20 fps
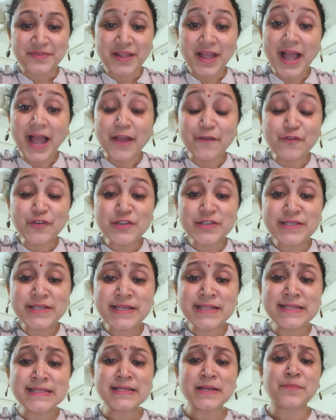Have you
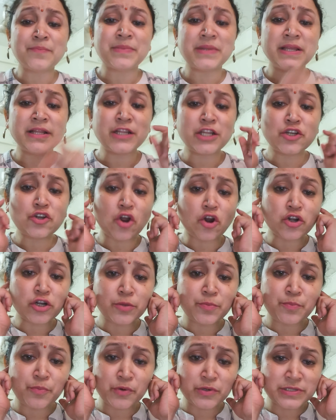seen something the doctor
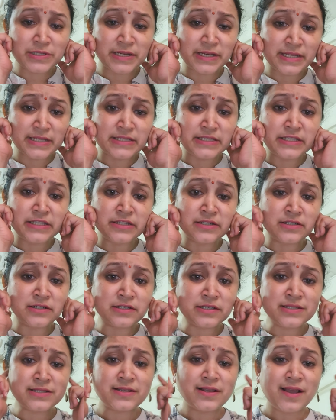puts in his
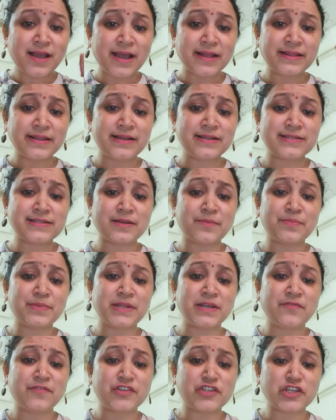ears and there is
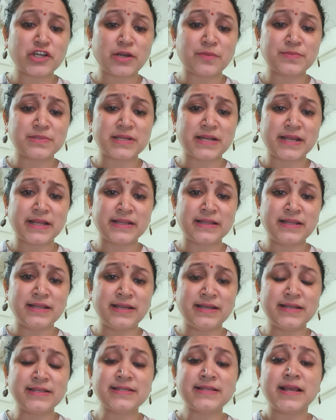something which comes like
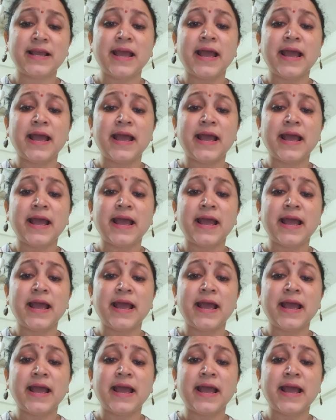this